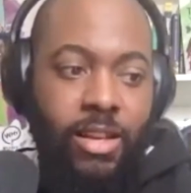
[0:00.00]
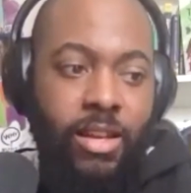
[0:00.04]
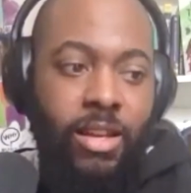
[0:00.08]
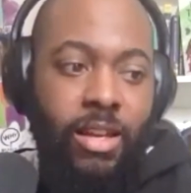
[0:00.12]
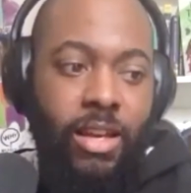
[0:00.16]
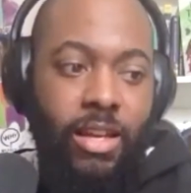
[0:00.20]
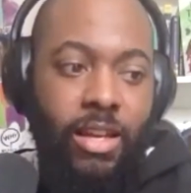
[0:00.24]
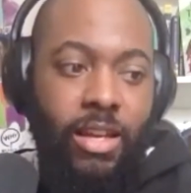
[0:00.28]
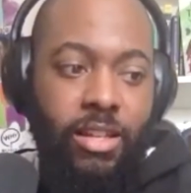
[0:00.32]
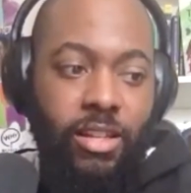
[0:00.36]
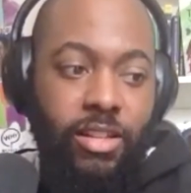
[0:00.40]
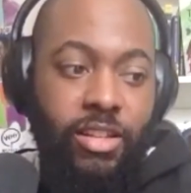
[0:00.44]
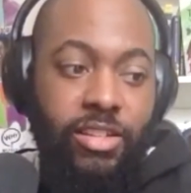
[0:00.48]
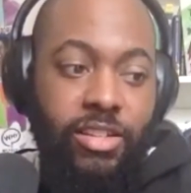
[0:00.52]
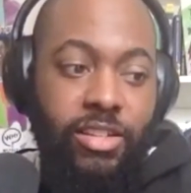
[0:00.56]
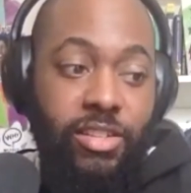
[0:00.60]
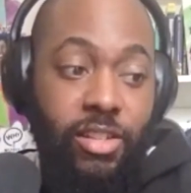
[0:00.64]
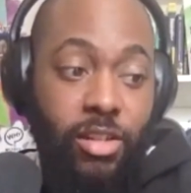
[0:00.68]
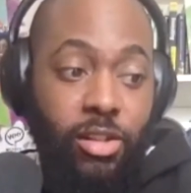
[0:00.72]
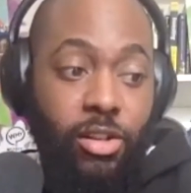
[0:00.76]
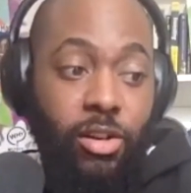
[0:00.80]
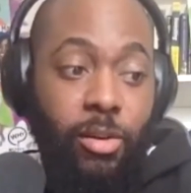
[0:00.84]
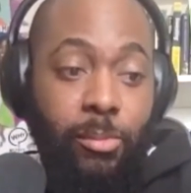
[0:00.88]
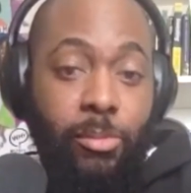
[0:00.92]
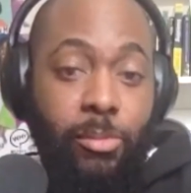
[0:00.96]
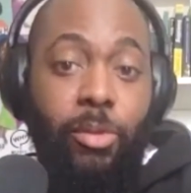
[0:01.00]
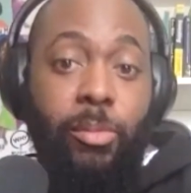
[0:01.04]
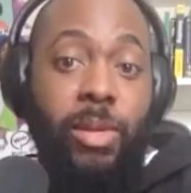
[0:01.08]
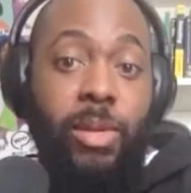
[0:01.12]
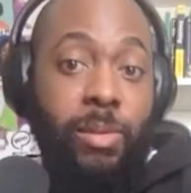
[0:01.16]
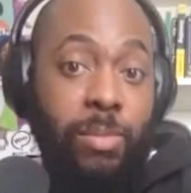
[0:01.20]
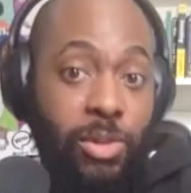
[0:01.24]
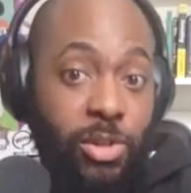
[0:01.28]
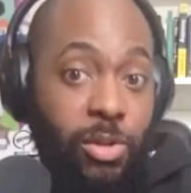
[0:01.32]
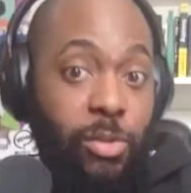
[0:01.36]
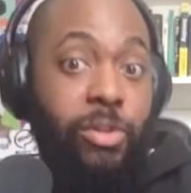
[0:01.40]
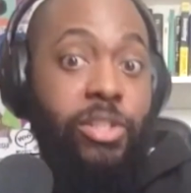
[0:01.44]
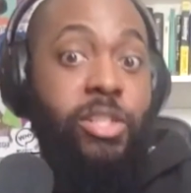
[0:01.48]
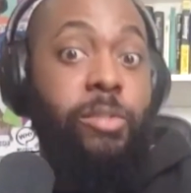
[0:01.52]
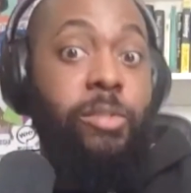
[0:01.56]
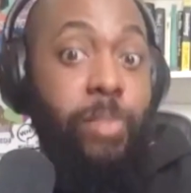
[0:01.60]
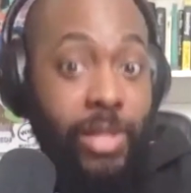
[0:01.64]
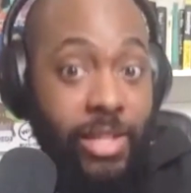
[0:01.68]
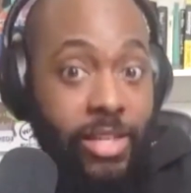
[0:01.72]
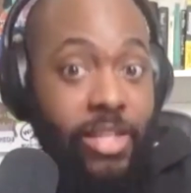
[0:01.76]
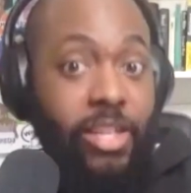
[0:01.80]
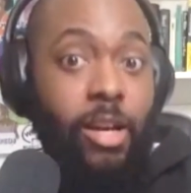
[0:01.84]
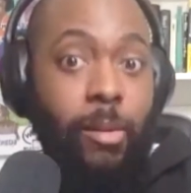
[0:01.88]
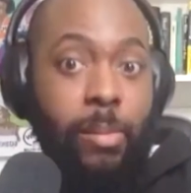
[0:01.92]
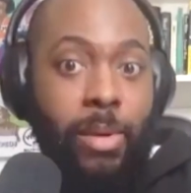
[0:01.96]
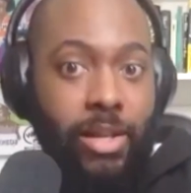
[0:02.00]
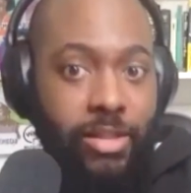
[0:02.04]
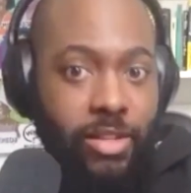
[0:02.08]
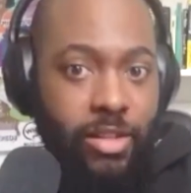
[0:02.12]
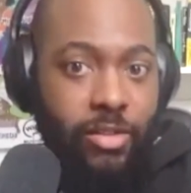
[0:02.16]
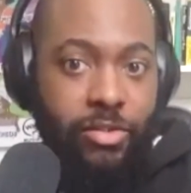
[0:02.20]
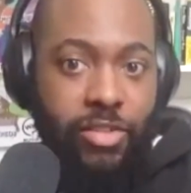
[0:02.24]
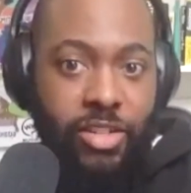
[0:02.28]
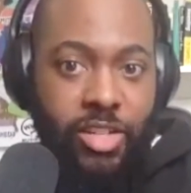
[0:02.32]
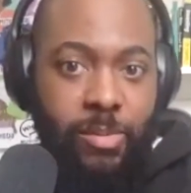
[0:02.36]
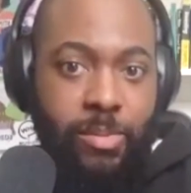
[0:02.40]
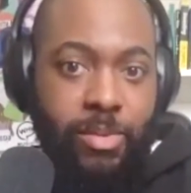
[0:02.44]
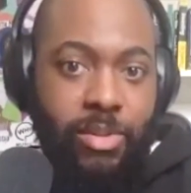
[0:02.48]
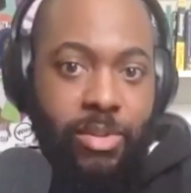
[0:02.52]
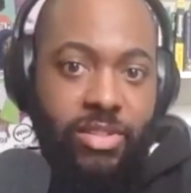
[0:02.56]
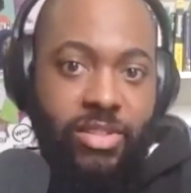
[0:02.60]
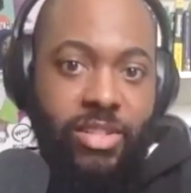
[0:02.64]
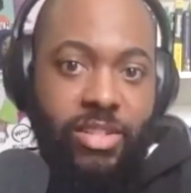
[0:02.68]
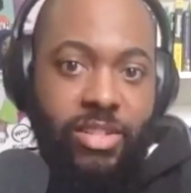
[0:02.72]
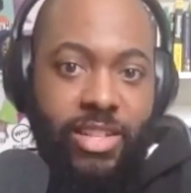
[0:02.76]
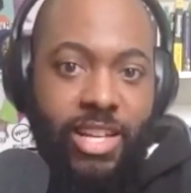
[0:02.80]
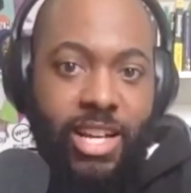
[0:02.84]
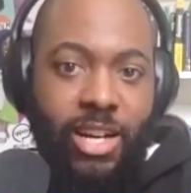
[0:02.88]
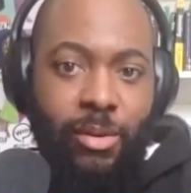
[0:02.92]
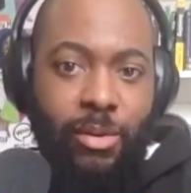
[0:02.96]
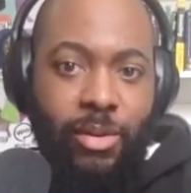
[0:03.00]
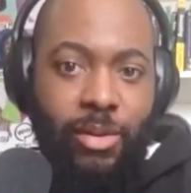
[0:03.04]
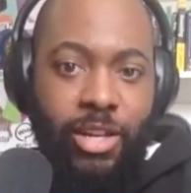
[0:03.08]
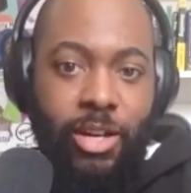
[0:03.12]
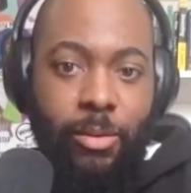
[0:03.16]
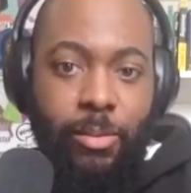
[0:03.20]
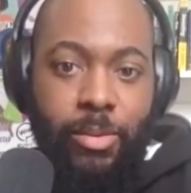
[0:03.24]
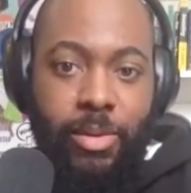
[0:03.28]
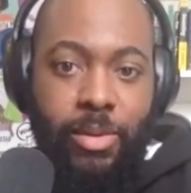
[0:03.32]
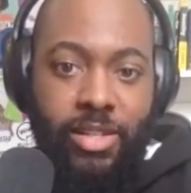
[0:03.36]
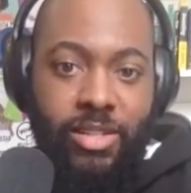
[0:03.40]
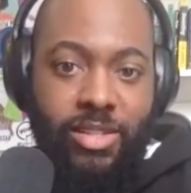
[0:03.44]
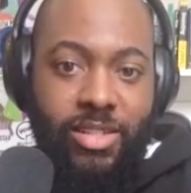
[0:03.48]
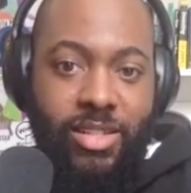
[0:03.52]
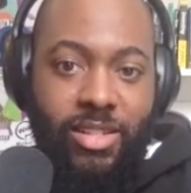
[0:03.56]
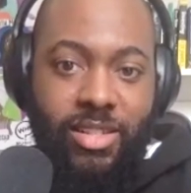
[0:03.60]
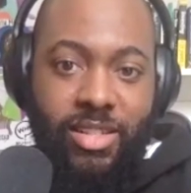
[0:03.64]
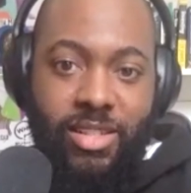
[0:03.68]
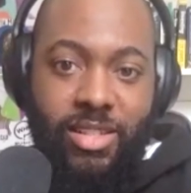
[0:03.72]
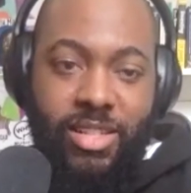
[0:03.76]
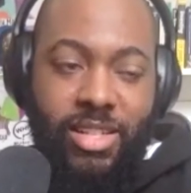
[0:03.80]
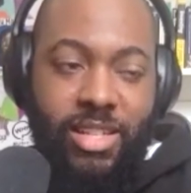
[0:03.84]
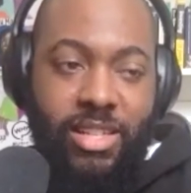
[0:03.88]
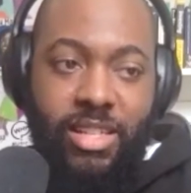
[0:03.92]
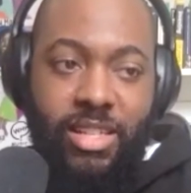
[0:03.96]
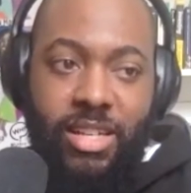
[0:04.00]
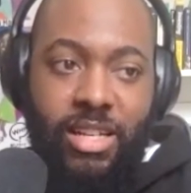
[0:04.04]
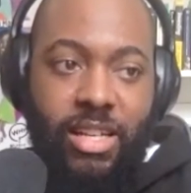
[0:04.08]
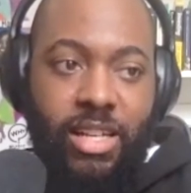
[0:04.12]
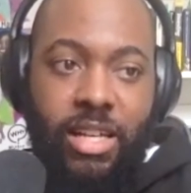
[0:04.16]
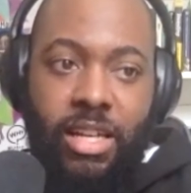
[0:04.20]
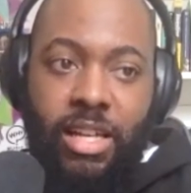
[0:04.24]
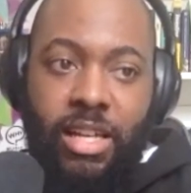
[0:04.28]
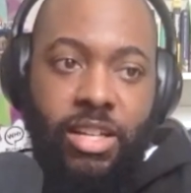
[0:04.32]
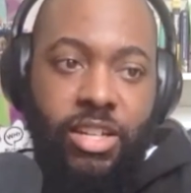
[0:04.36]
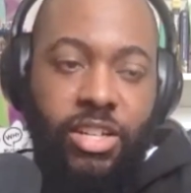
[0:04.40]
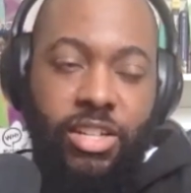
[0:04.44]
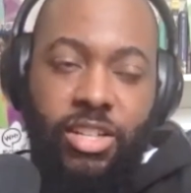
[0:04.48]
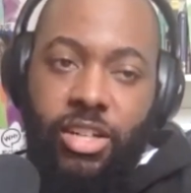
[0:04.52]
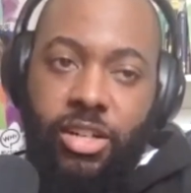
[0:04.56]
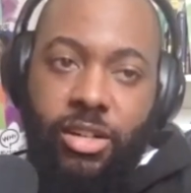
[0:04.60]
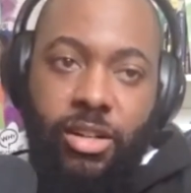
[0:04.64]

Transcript: And there's a lot more people who are speaking about different experiences now and helping us to understand that, you know,